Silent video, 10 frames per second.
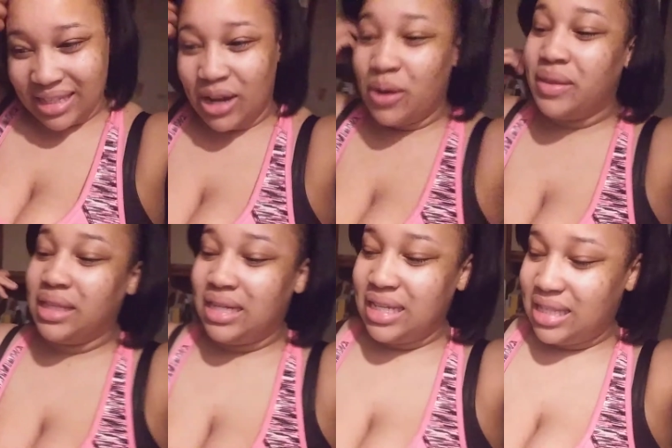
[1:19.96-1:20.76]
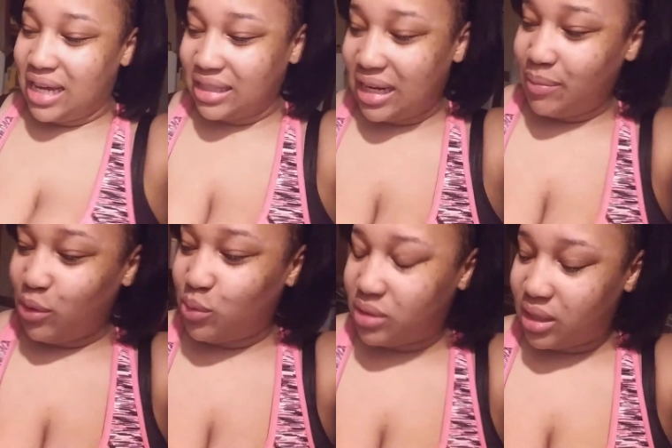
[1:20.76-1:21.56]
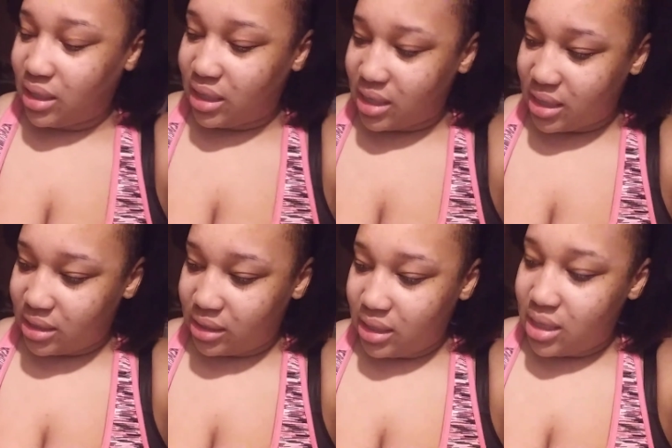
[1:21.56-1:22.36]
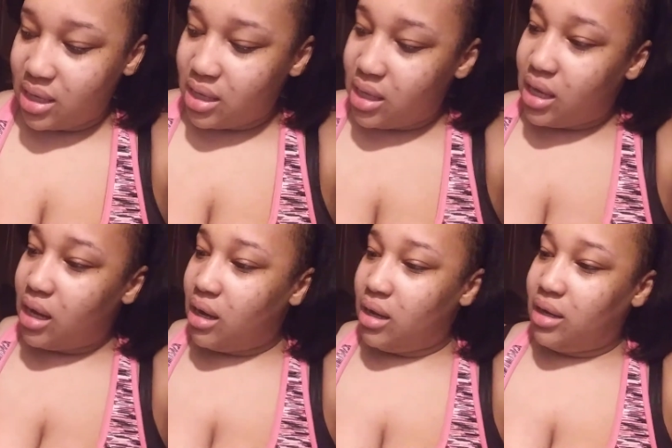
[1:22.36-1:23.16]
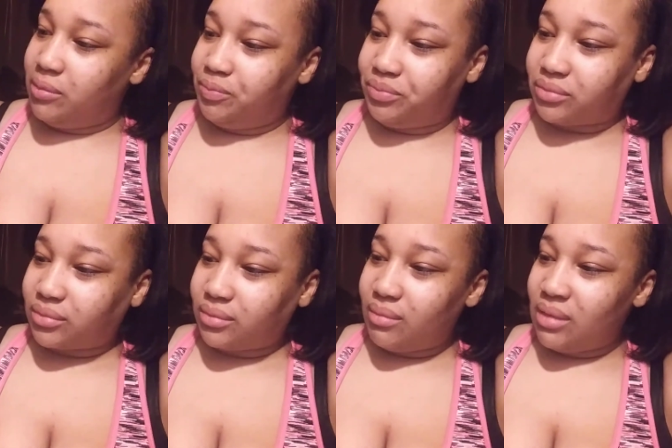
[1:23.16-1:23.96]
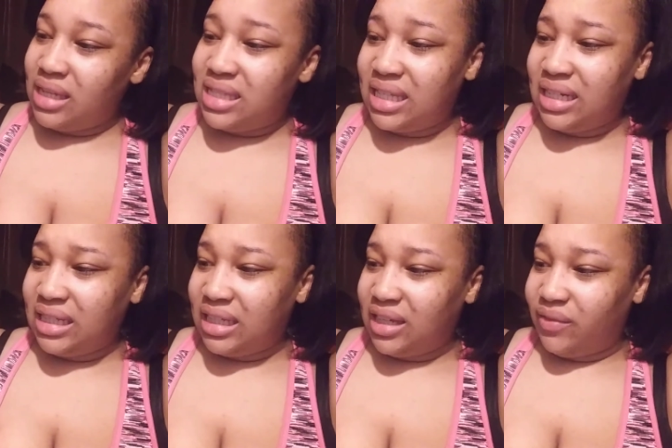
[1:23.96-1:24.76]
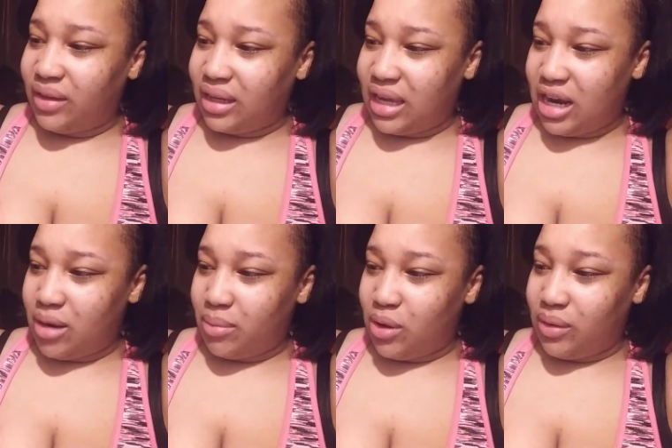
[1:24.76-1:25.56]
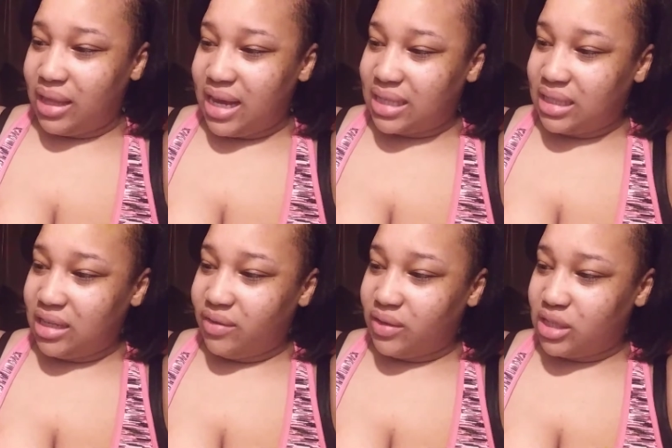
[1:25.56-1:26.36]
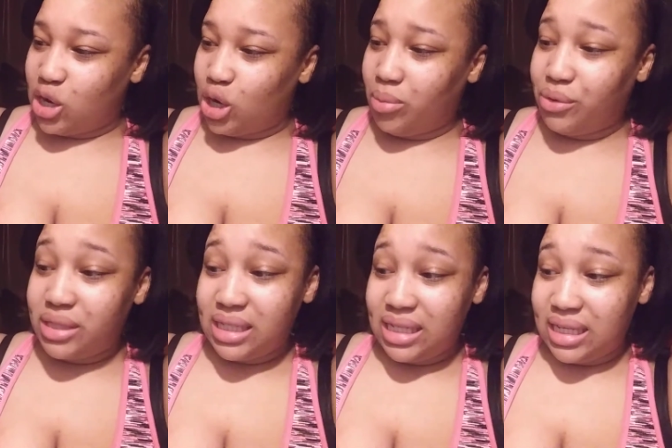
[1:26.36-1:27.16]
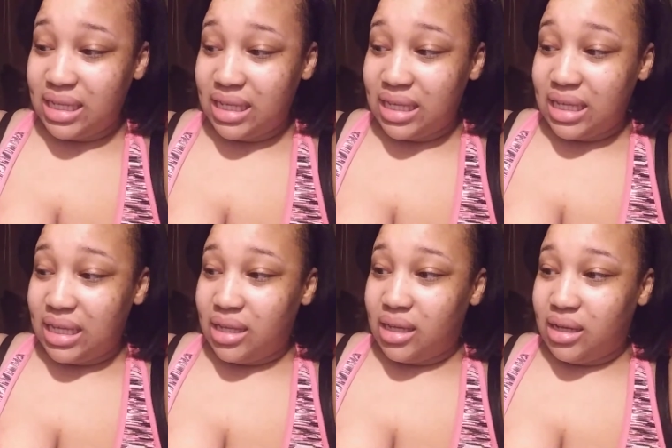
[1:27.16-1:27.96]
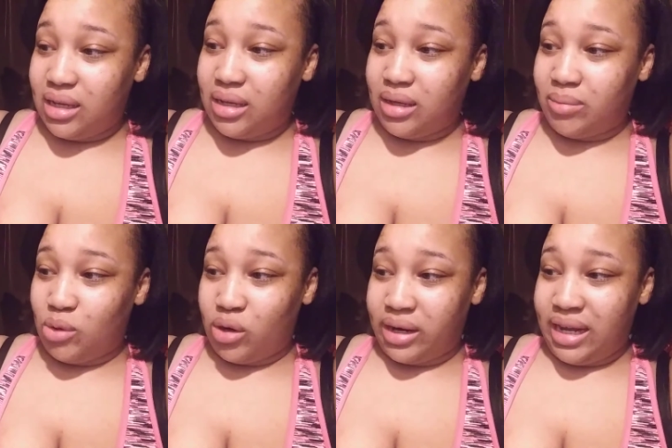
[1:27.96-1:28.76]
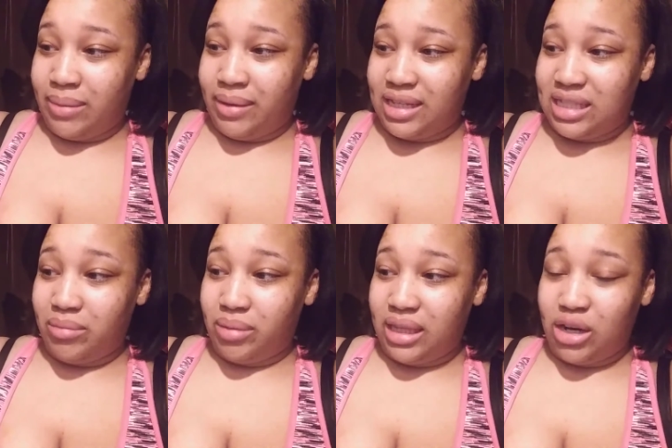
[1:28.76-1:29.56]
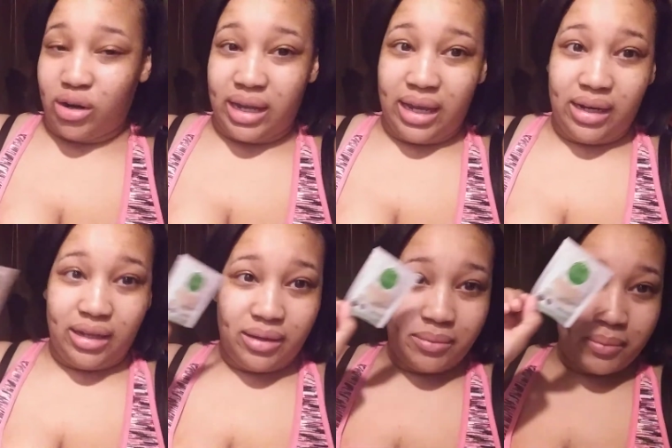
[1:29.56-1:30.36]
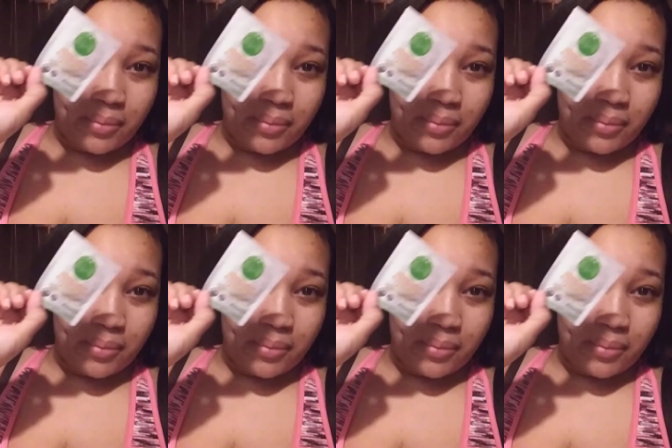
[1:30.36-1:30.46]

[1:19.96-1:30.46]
Oh, and the detox that I'm using is um, senna leaf and caramel laxative. It's an herbal tea um, orga by Simply Organic.